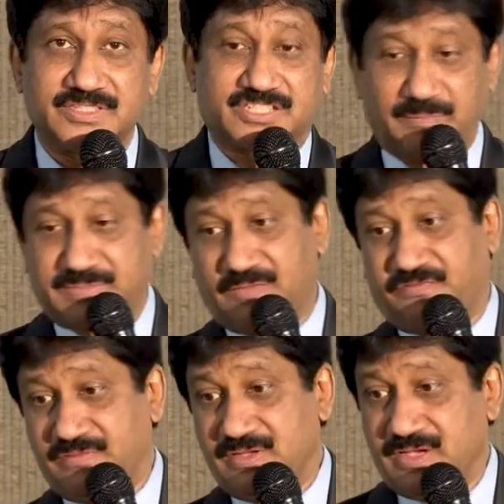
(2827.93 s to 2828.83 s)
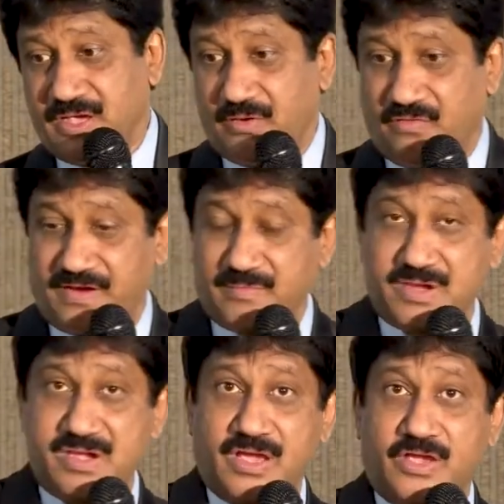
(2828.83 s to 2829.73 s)
Something, you know, from
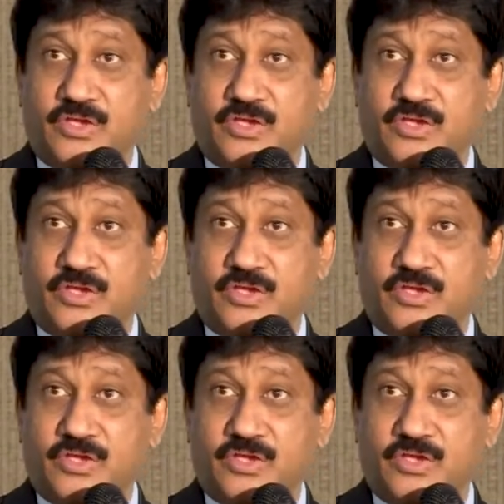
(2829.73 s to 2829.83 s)
India,